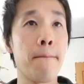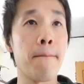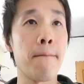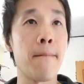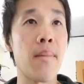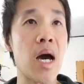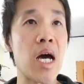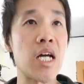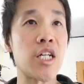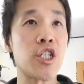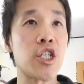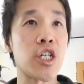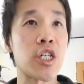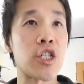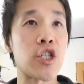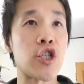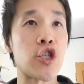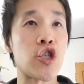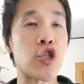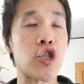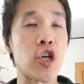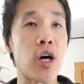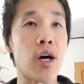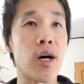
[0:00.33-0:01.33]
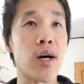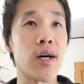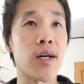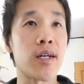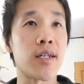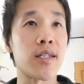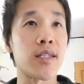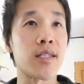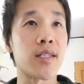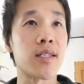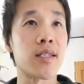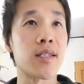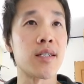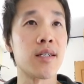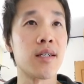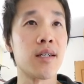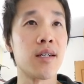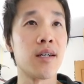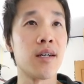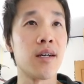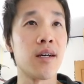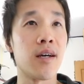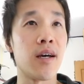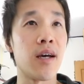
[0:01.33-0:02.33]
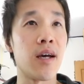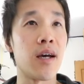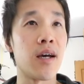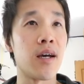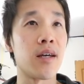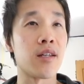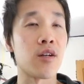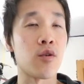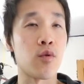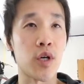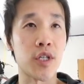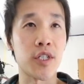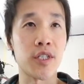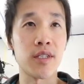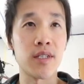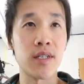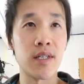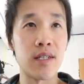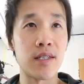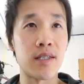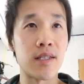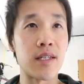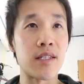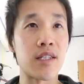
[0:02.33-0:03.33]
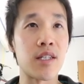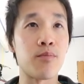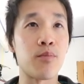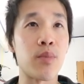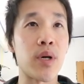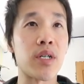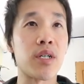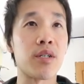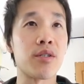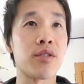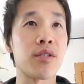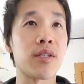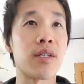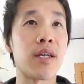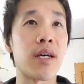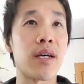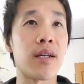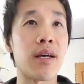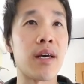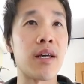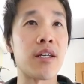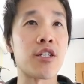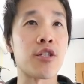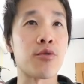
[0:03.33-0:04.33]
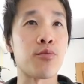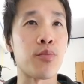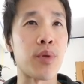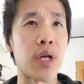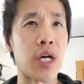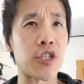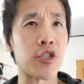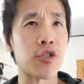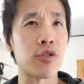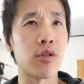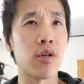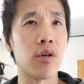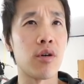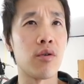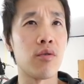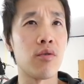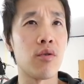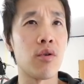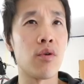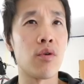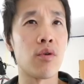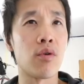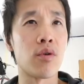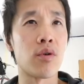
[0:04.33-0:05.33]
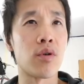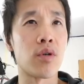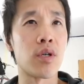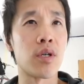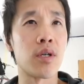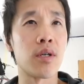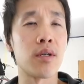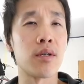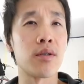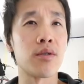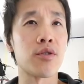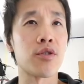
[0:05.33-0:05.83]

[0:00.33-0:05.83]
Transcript: Magic Sean. And the question is it better to get a splash and go or